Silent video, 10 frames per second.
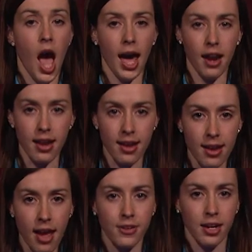And I
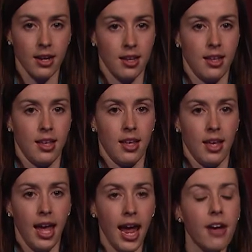never,
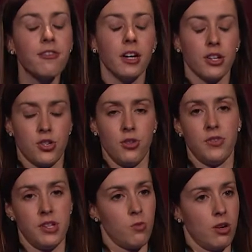ever should have
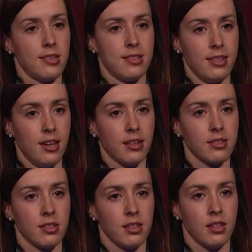said what I said next.